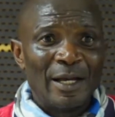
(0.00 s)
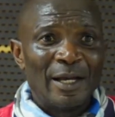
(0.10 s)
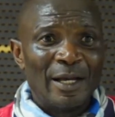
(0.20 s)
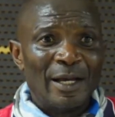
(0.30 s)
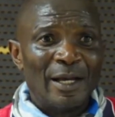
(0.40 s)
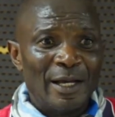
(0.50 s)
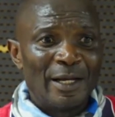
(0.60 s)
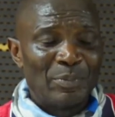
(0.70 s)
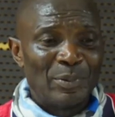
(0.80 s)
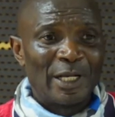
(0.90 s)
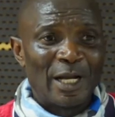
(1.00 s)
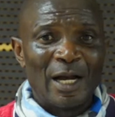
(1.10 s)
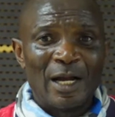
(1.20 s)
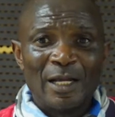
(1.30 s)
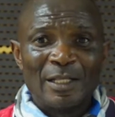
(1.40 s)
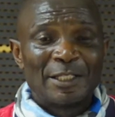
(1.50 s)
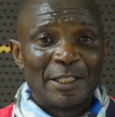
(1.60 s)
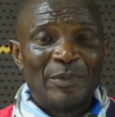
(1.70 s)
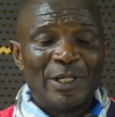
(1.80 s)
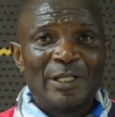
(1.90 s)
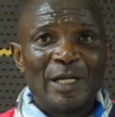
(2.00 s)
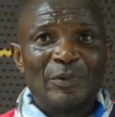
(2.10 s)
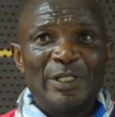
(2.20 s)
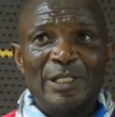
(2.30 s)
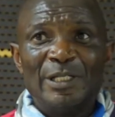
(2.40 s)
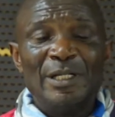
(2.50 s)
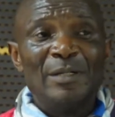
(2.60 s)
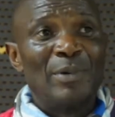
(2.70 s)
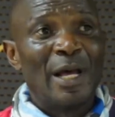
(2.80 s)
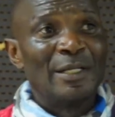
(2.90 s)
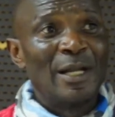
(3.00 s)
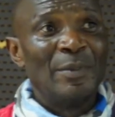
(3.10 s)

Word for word: Uh, a replica, the same thing that we did in Plant,